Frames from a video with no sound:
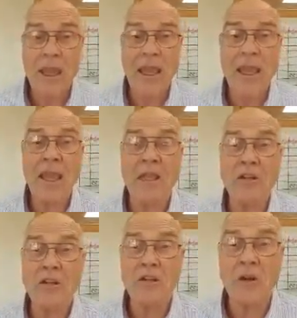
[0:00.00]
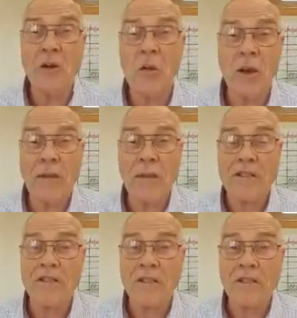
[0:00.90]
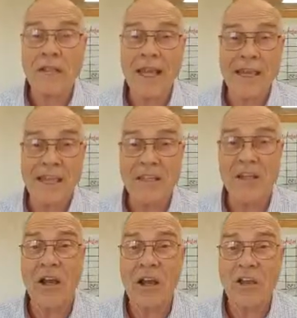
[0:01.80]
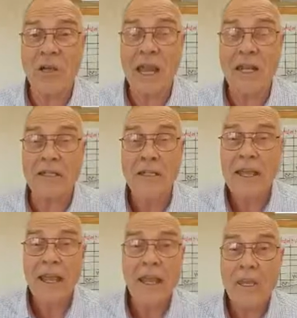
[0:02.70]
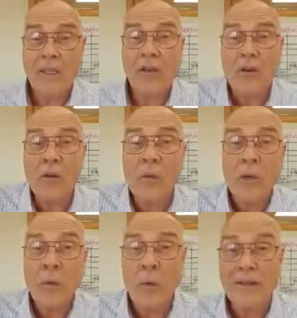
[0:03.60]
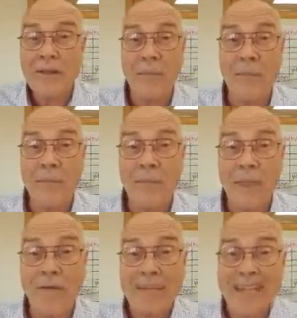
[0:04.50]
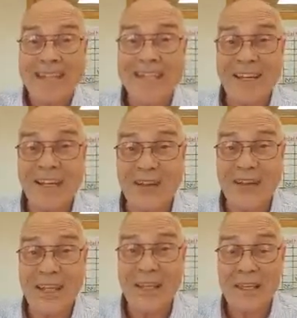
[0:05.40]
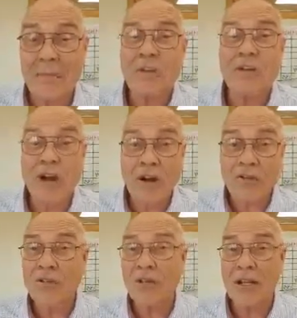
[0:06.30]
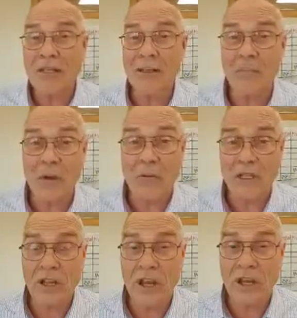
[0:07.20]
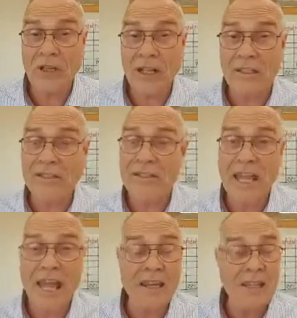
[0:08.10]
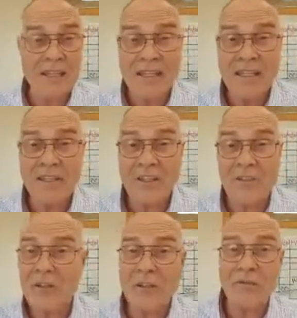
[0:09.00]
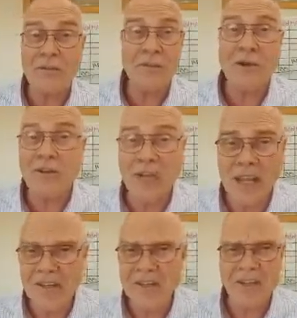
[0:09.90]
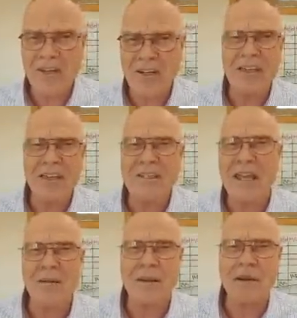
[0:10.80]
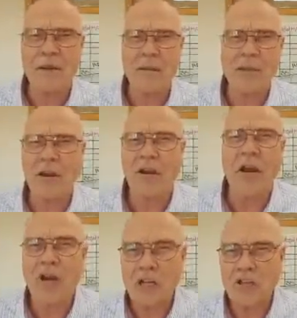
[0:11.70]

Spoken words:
And you're going to want to make certain that in the contract, hey, you're going to reward them if they get done early. But you're also going to let them know in the contract is that due to Mother Nature and things that are beyond our